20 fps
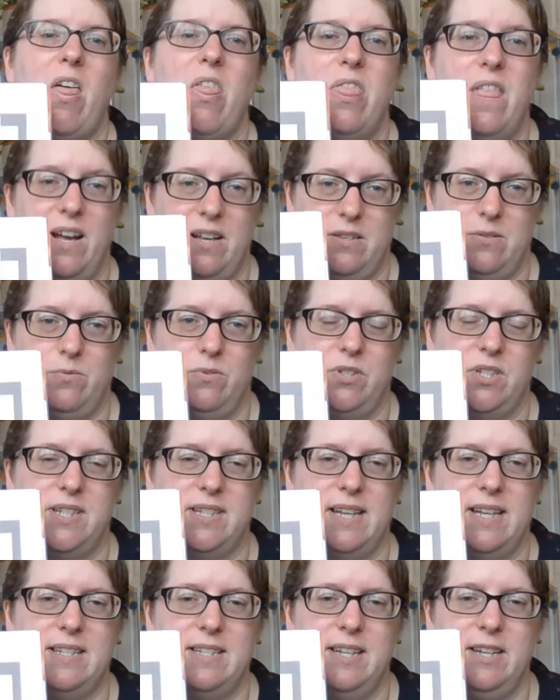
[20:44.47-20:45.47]
That's what she's
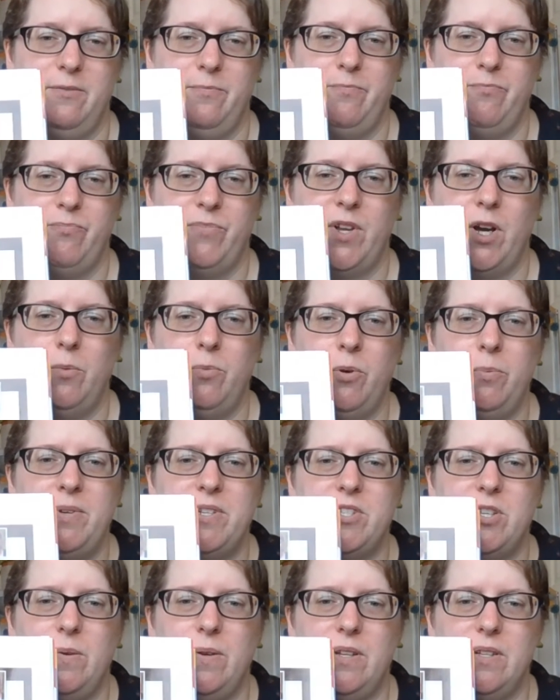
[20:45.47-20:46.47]
getting. I'll probably
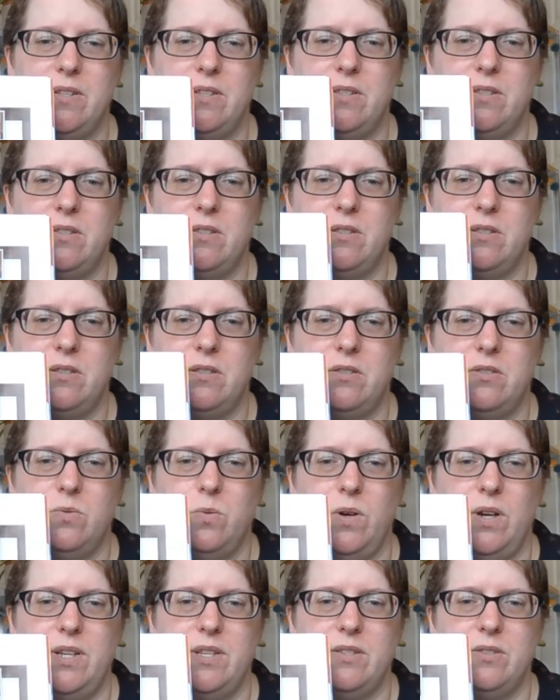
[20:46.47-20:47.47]
do it
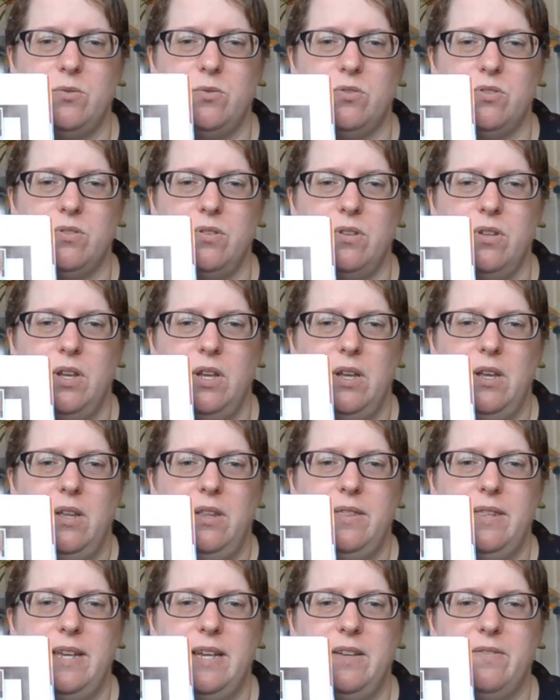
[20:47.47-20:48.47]
twice, or
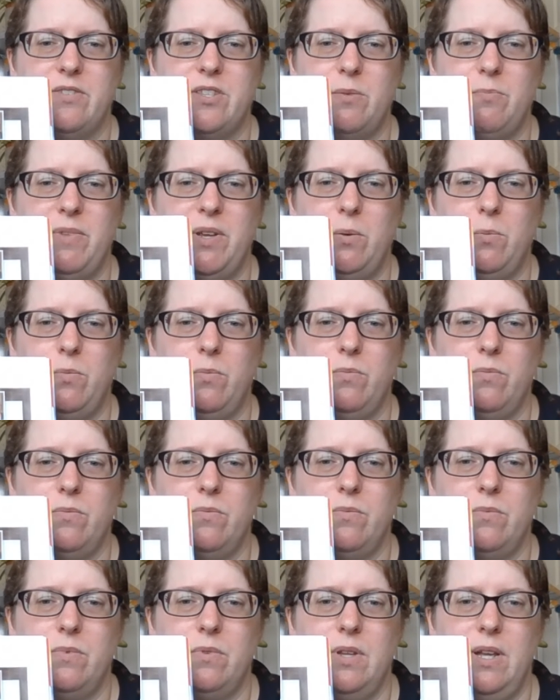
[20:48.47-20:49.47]
think of something
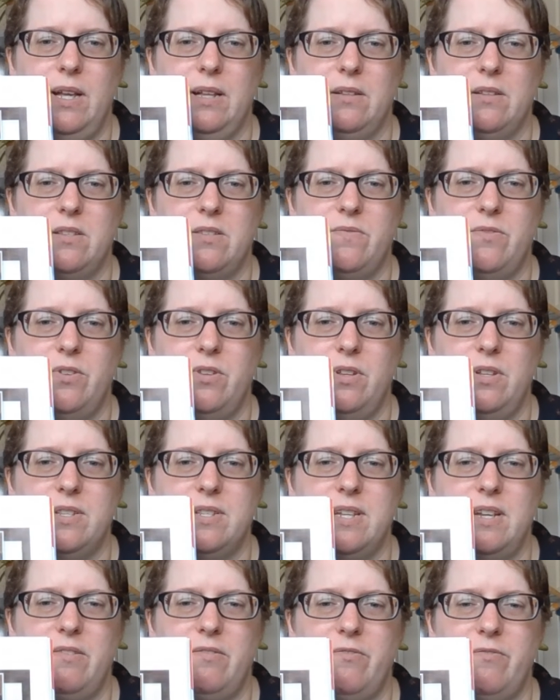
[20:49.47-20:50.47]
else for,
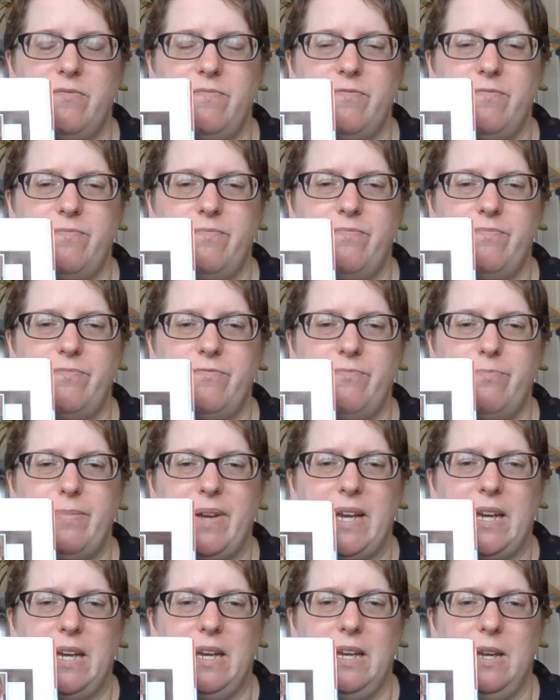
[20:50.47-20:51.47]
instead of
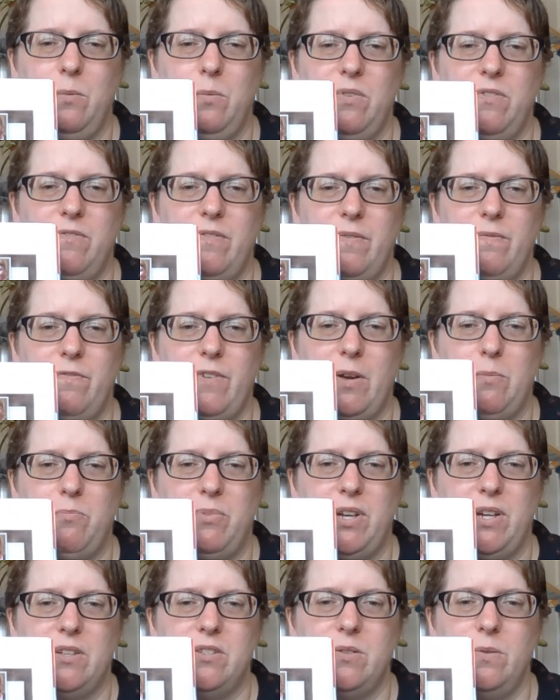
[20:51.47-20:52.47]
backing it with
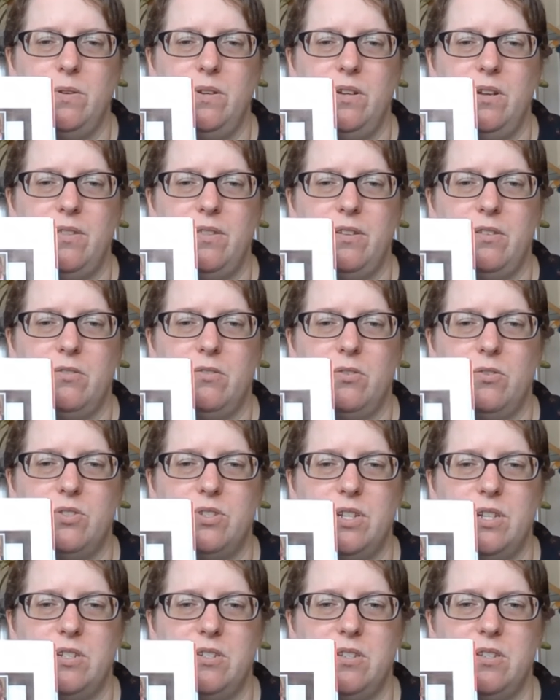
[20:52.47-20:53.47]
fabric, do another
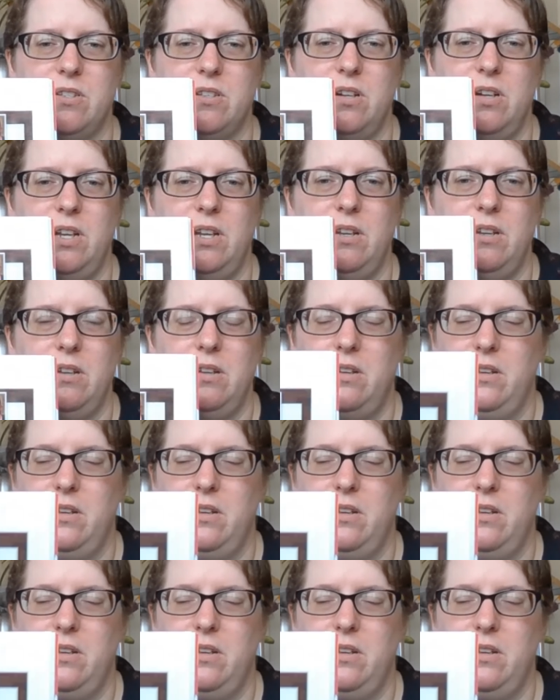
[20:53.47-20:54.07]
cross-stitch design.